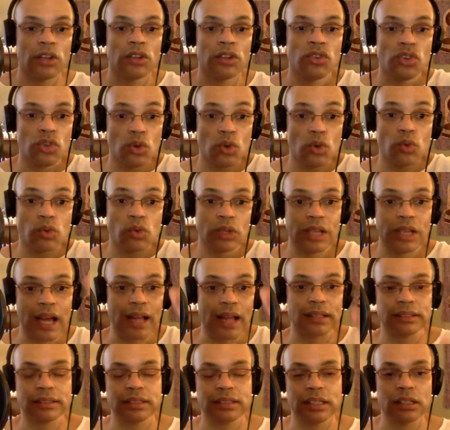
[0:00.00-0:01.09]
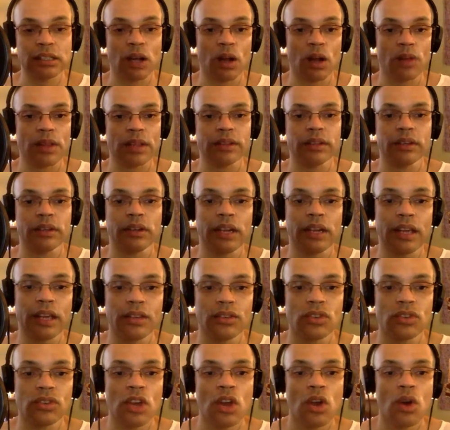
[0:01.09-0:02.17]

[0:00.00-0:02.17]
to reality and all that there is,